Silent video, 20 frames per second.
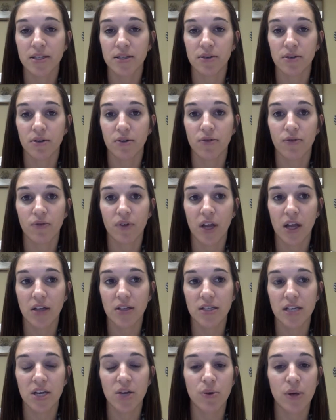of
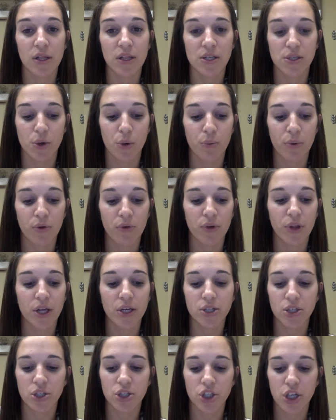continuing this open
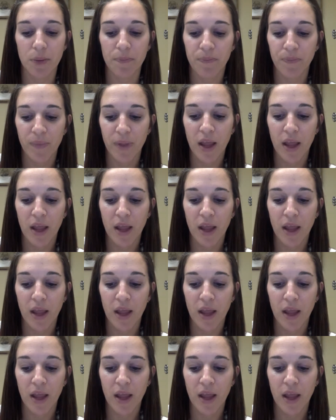relationship.